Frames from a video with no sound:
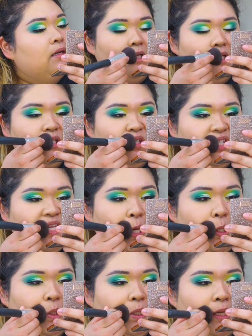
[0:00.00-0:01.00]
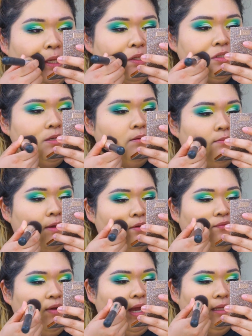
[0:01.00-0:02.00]
It is settling in some of my
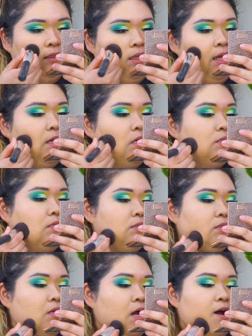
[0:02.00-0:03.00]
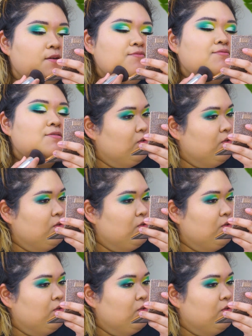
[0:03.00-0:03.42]
fine lines and stuff.